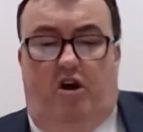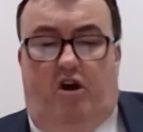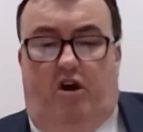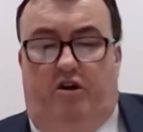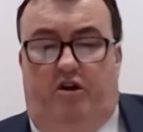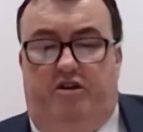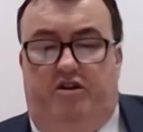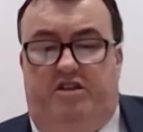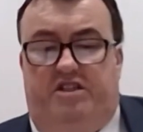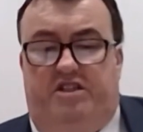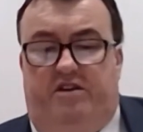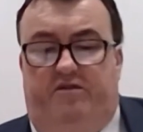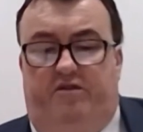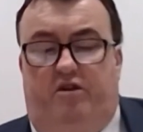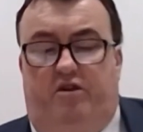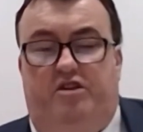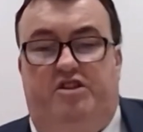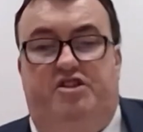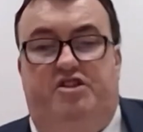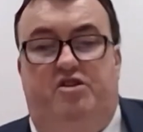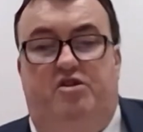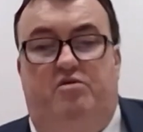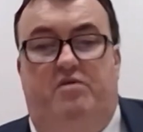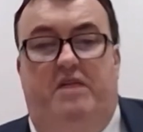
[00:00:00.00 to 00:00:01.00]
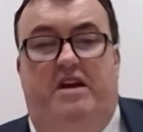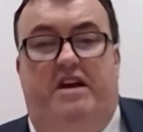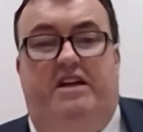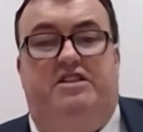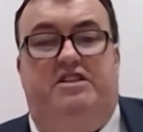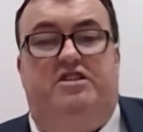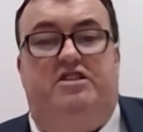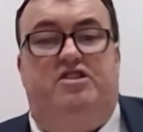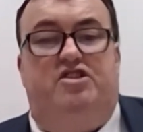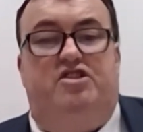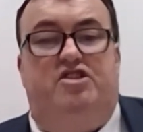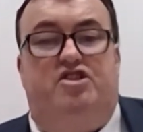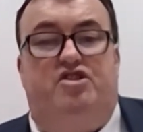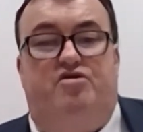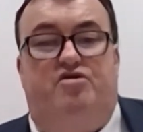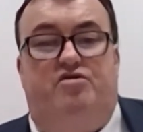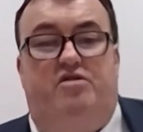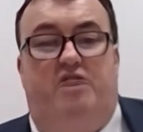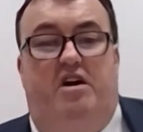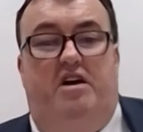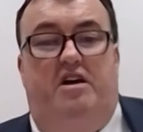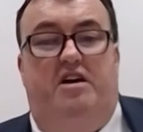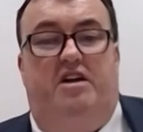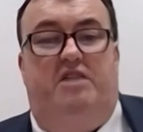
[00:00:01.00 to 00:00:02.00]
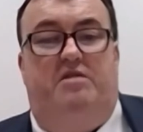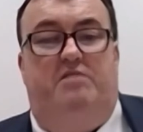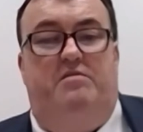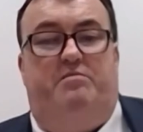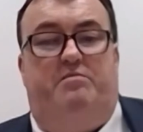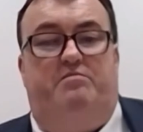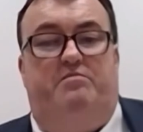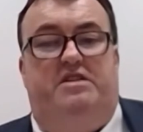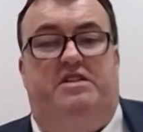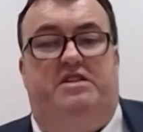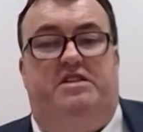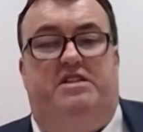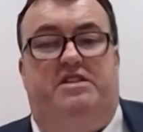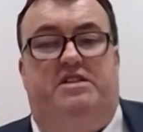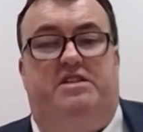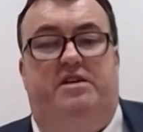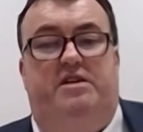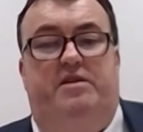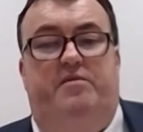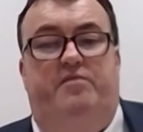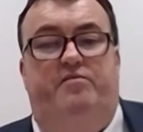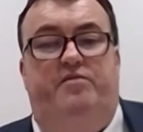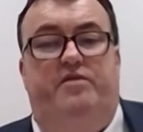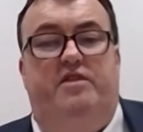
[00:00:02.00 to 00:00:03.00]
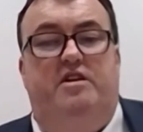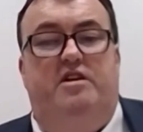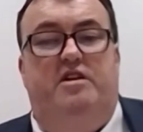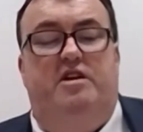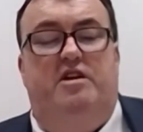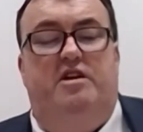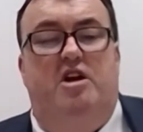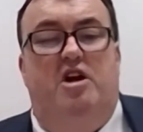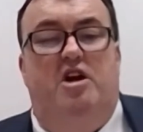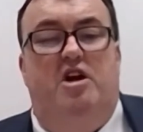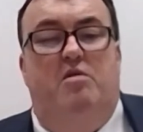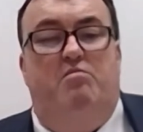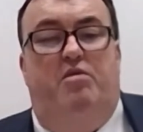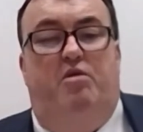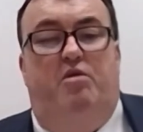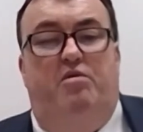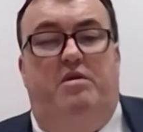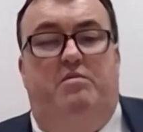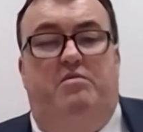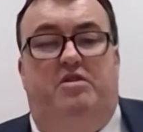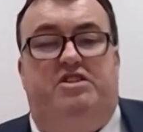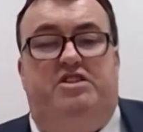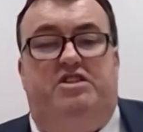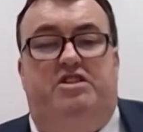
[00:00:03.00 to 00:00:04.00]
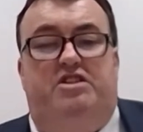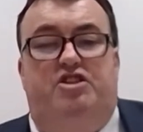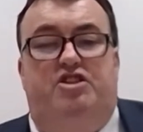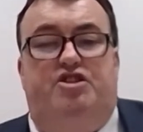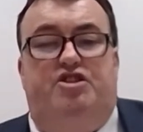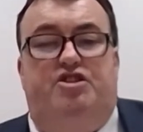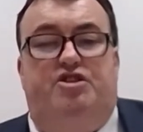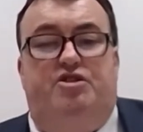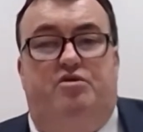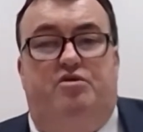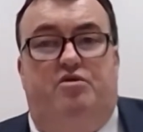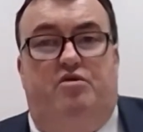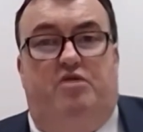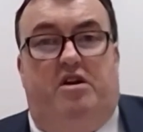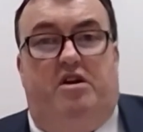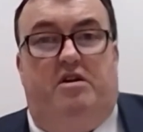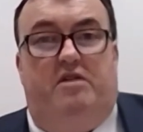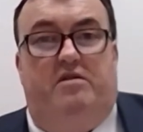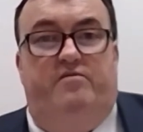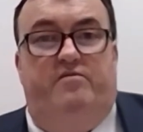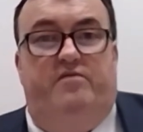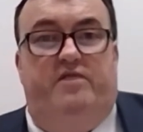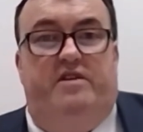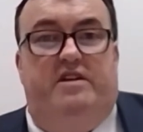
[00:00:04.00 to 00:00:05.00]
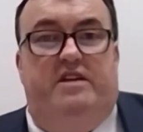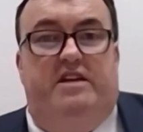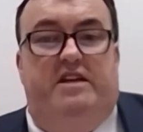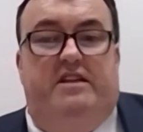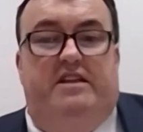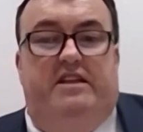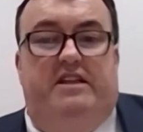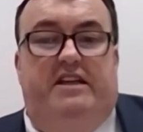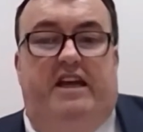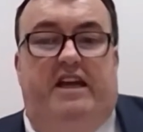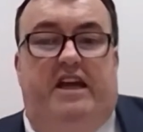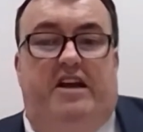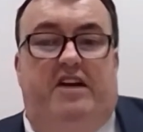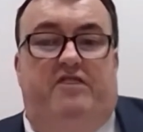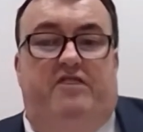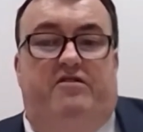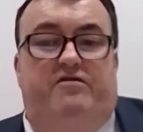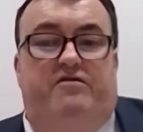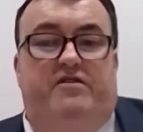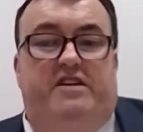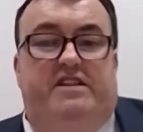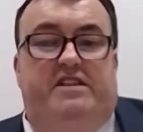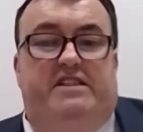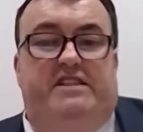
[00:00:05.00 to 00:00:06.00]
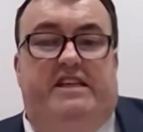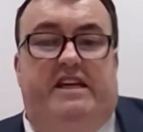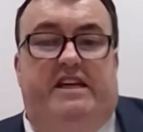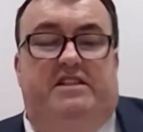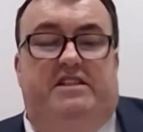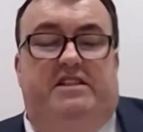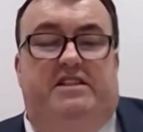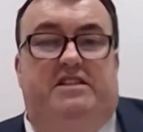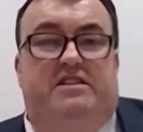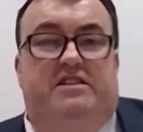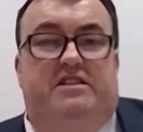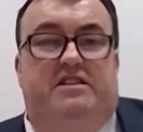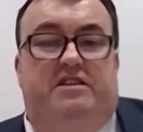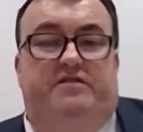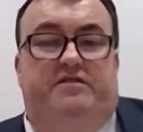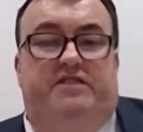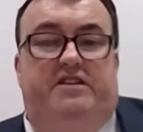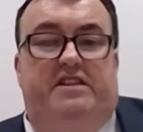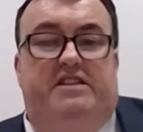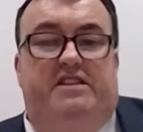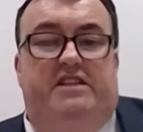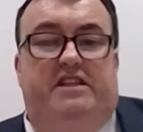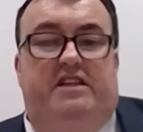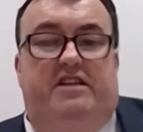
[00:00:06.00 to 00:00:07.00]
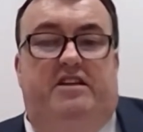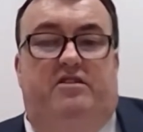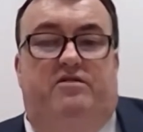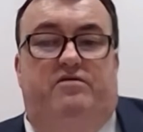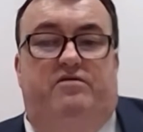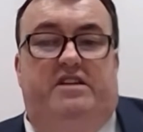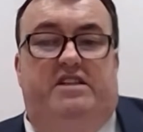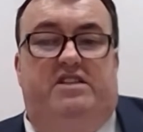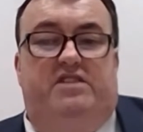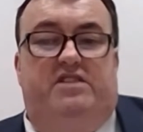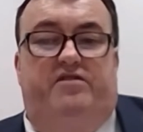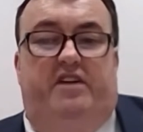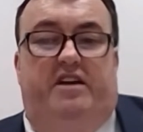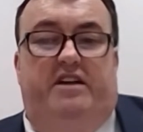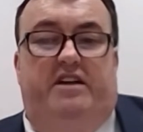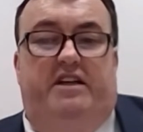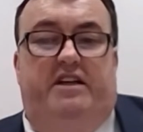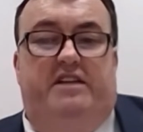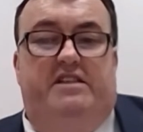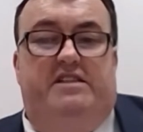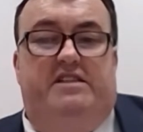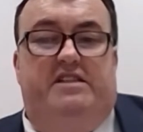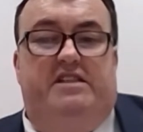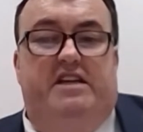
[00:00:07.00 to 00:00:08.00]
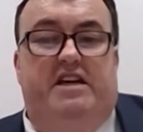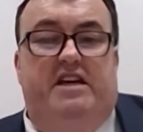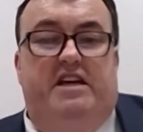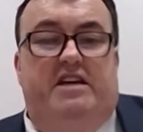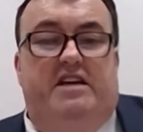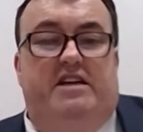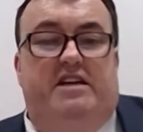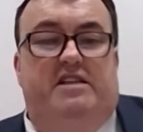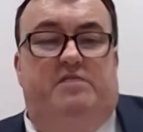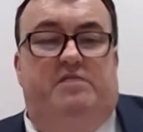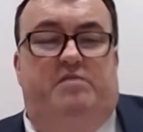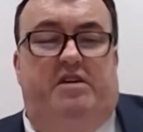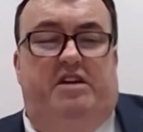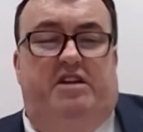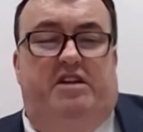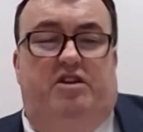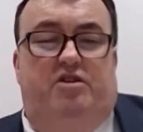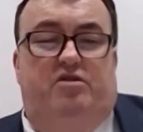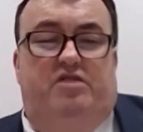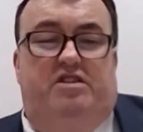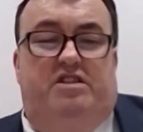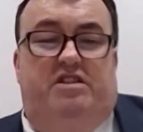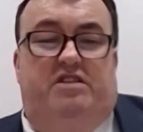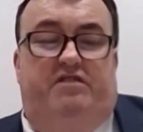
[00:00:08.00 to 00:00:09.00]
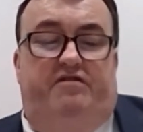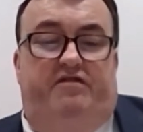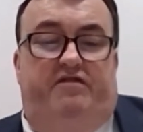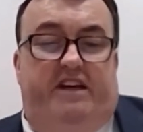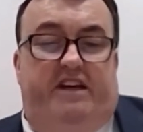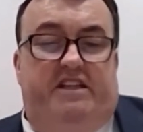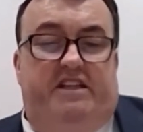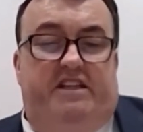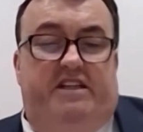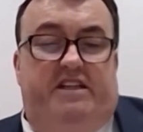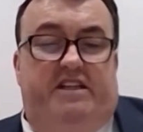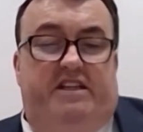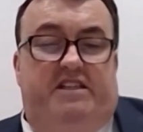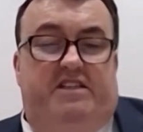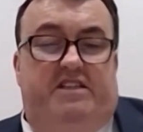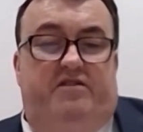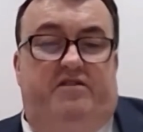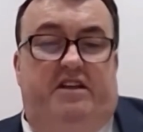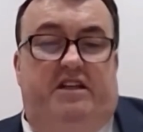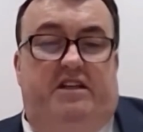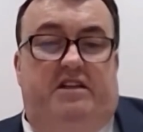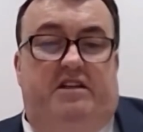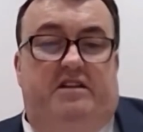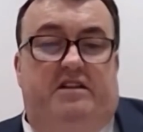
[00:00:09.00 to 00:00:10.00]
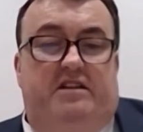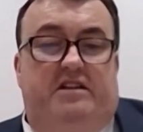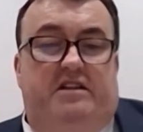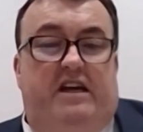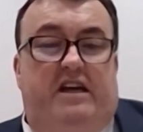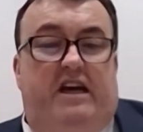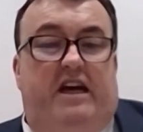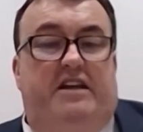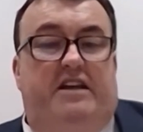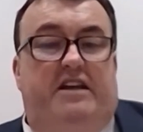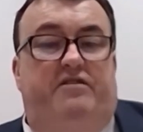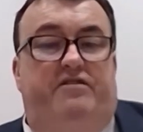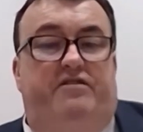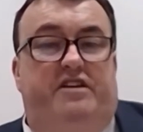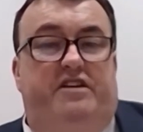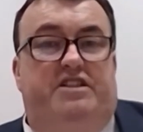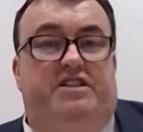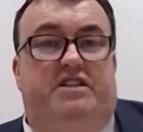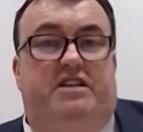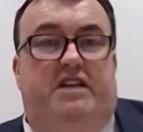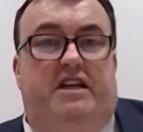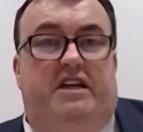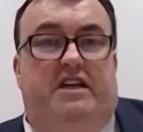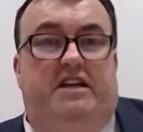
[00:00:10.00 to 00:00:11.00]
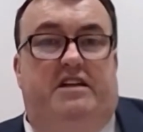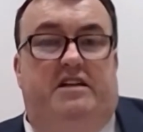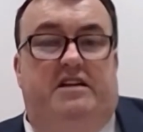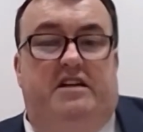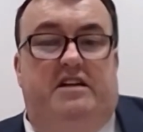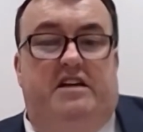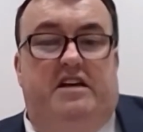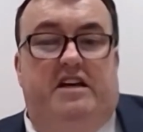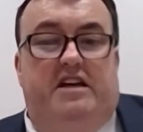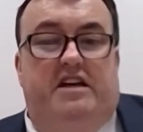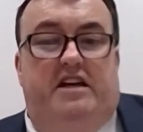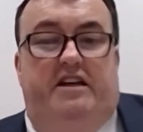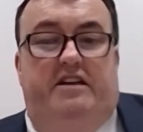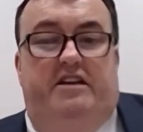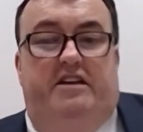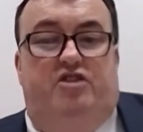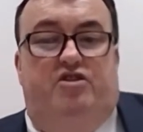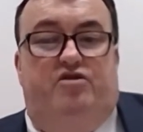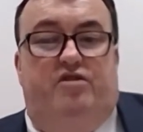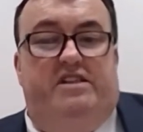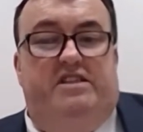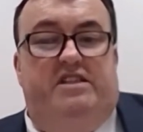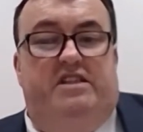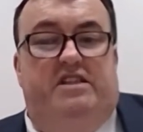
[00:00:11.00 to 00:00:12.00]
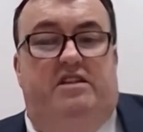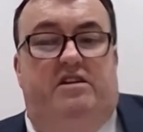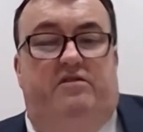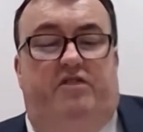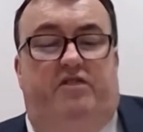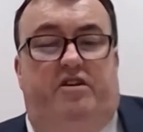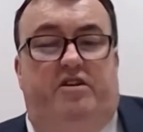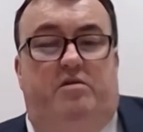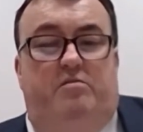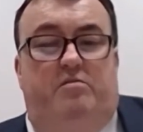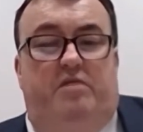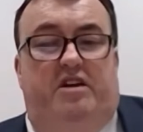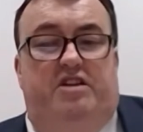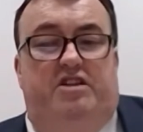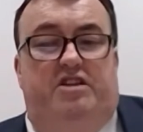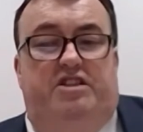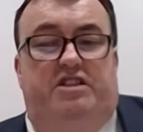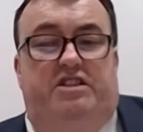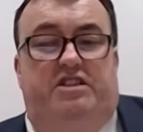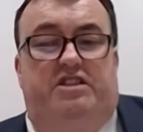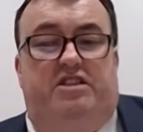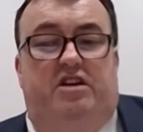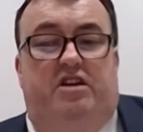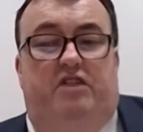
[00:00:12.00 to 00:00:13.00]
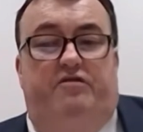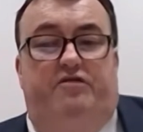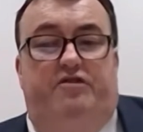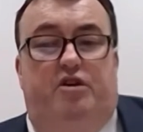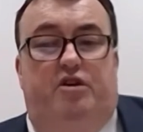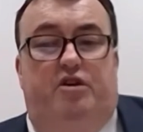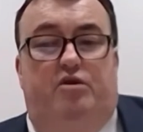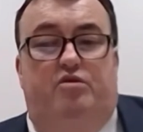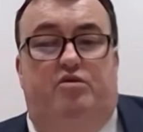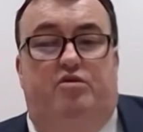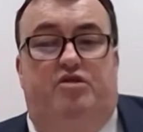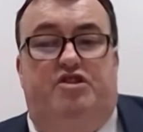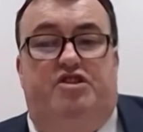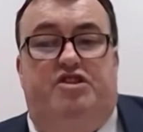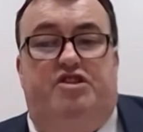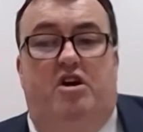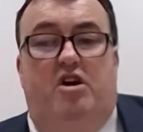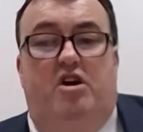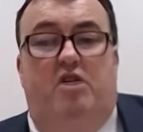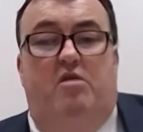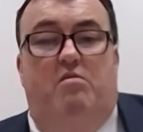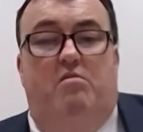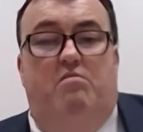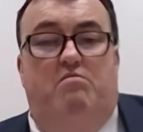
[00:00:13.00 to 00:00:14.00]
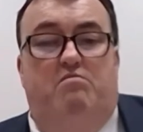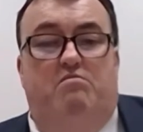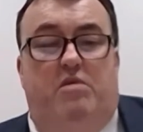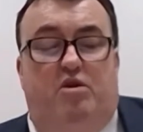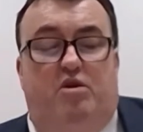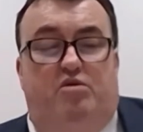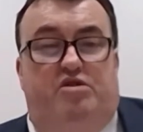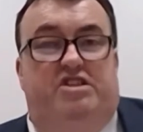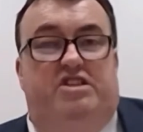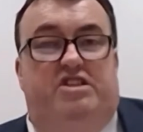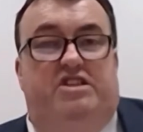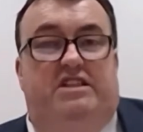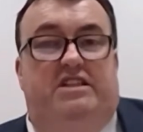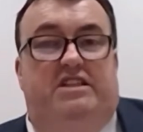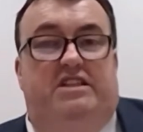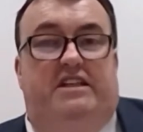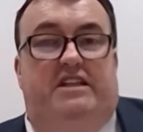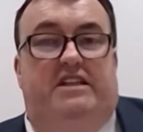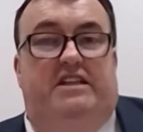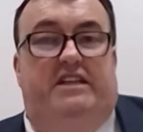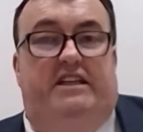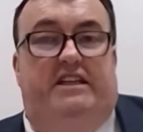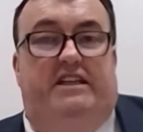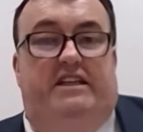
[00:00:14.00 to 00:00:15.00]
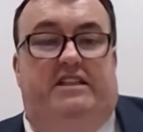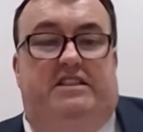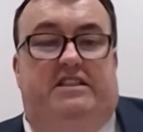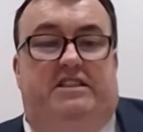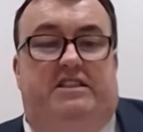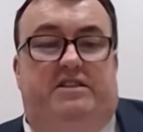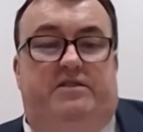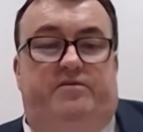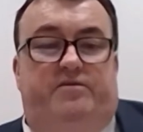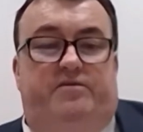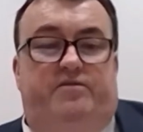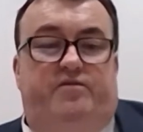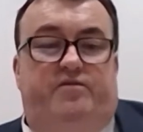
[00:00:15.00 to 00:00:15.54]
Others have also made strong commitments, but we must ensure that every cent of this increased finance is being used effectively and efficiently in addressing the vulnerabilities of those most in need.